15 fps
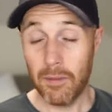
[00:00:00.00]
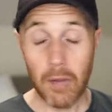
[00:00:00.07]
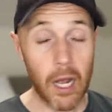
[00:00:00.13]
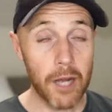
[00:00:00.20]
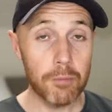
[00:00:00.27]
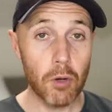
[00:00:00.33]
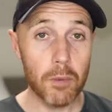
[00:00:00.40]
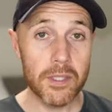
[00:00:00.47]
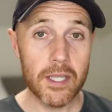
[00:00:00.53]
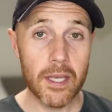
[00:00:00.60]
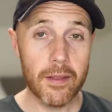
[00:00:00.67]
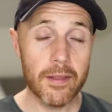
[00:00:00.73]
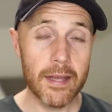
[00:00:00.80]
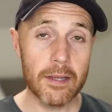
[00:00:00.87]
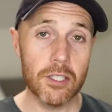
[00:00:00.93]
I'd probably say
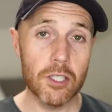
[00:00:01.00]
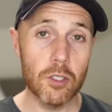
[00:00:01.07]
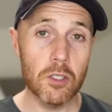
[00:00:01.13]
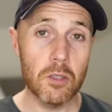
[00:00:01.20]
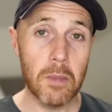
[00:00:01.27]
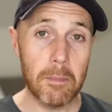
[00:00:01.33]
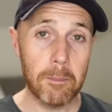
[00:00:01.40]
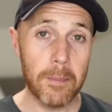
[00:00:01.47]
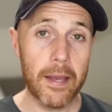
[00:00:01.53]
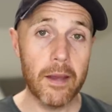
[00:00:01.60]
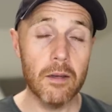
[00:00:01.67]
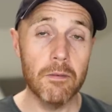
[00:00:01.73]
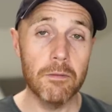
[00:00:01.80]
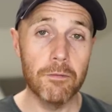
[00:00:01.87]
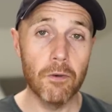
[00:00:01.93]
that, that shoe's a bit
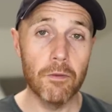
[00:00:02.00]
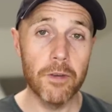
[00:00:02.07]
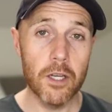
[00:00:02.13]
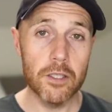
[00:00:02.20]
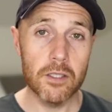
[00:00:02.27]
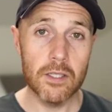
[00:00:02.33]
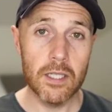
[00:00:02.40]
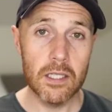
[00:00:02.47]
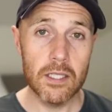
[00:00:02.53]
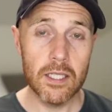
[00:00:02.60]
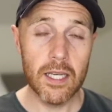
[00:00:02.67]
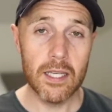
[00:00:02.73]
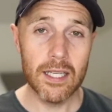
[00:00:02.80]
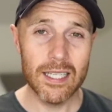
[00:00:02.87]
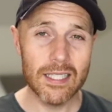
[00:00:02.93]
better for
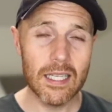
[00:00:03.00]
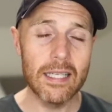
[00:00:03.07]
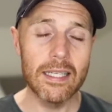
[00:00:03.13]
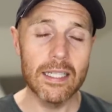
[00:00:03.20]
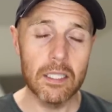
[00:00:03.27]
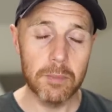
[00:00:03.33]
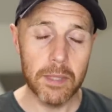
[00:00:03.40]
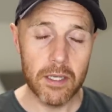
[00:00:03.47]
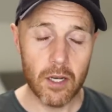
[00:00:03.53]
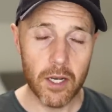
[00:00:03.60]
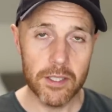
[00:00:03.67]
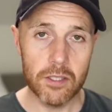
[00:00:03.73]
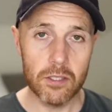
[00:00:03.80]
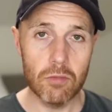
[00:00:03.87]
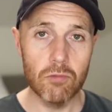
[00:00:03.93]
versatility. I think it's a little bit
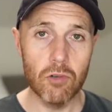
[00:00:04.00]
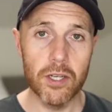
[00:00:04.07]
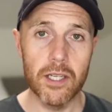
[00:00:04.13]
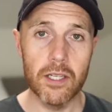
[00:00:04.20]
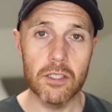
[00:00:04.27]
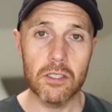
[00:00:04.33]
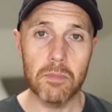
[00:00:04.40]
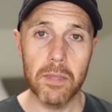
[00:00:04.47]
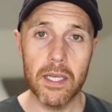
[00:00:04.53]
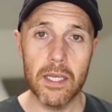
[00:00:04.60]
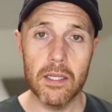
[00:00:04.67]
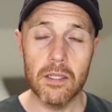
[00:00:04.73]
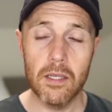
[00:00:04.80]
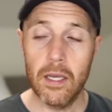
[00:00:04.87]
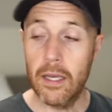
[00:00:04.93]
nicer to run in at
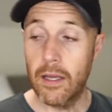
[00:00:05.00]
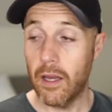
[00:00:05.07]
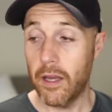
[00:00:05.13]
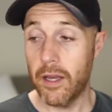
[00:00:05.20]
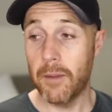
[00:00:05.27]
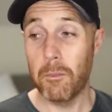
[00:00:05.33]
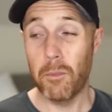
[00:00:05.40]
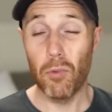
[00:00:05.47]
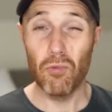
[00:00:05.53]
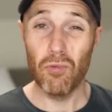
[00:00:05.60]
speed, um, but